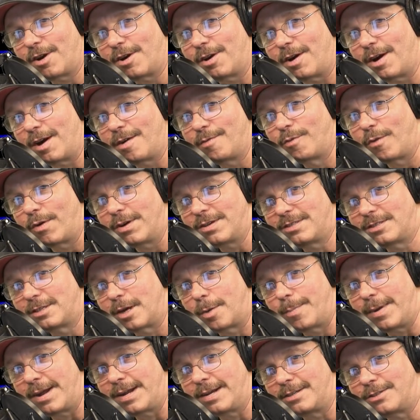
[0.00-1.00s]
our voices
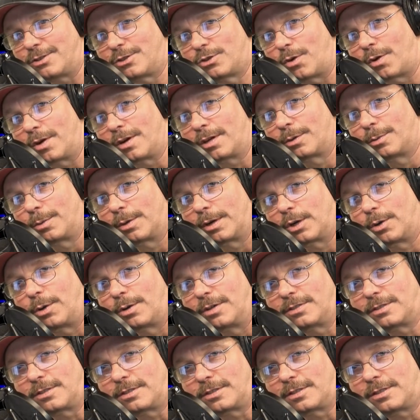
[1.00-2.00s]
are being distorted. We're
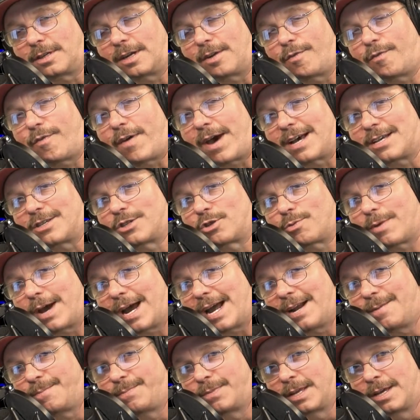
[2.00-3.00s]
going at a fast
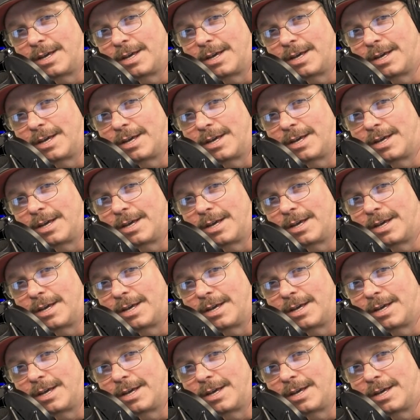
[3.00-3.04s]
rate.